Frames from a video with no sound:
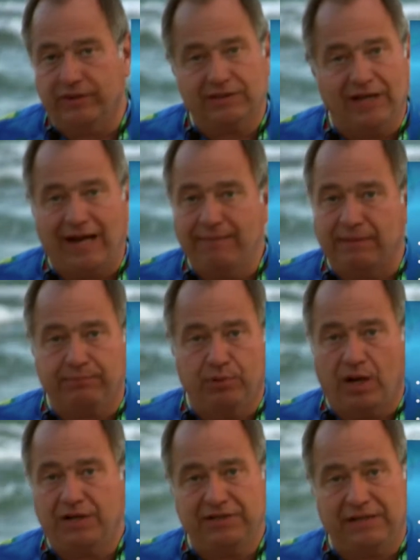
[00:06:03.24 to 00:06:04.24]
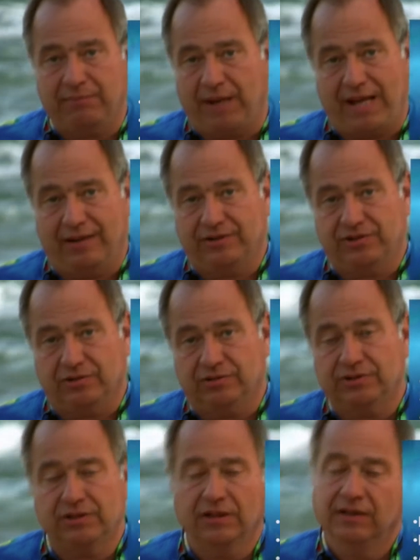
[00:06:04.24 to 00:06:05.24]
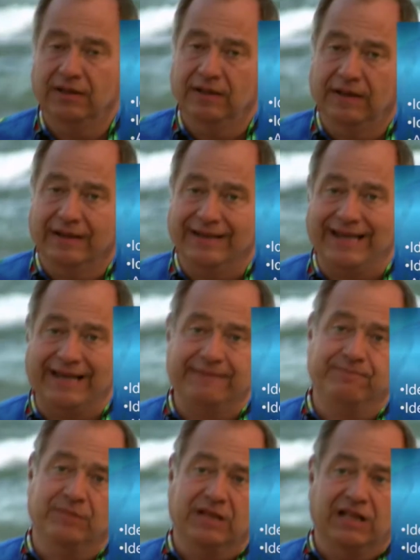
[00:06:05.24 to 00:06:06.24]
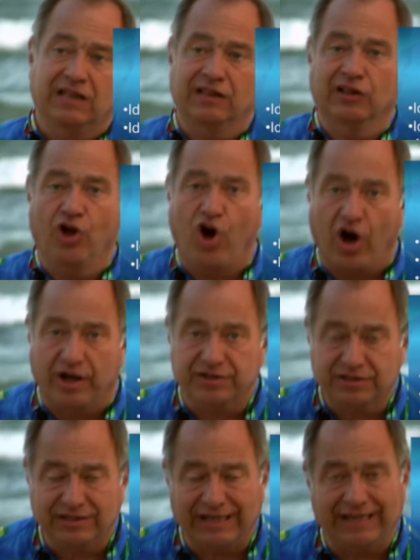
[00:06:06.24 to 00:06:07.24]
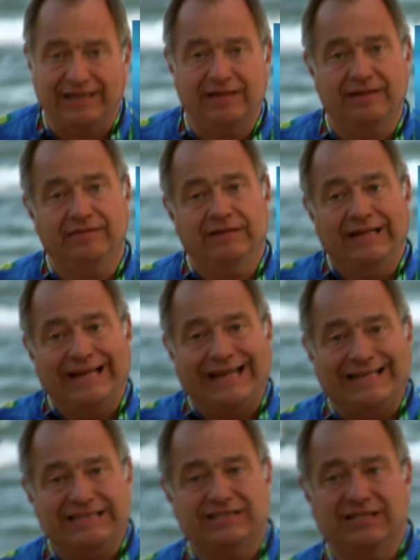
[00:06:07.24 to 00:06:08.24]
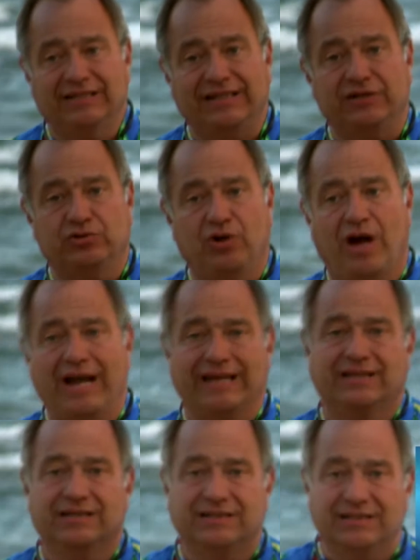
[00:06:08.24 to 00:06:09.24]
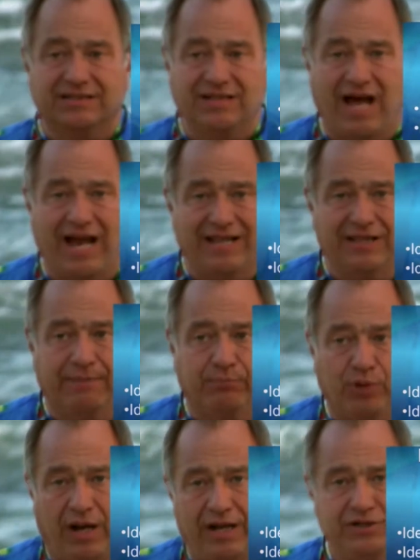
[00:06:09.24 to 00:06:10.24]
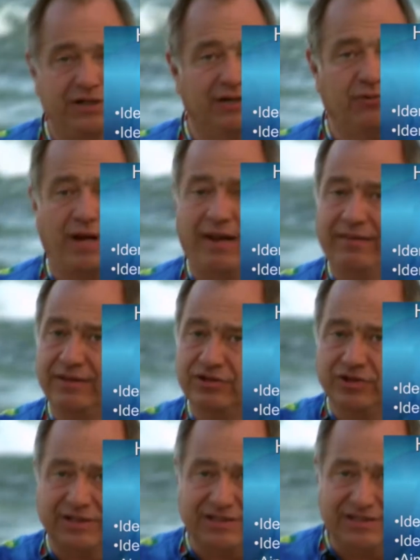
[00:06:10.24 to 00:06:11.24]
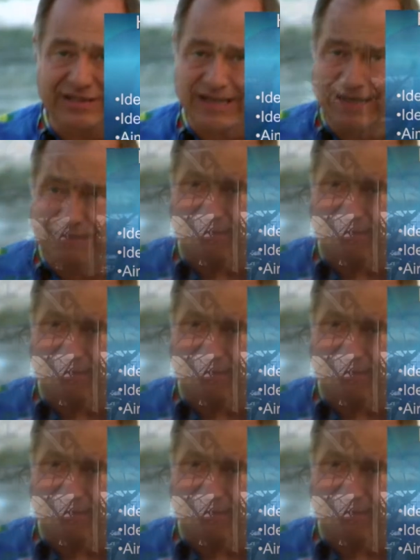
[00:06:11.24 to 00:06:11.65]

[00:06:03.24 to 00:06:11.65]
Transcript: the time, but project managers get lost in instantly trying to design the project rather than just sitting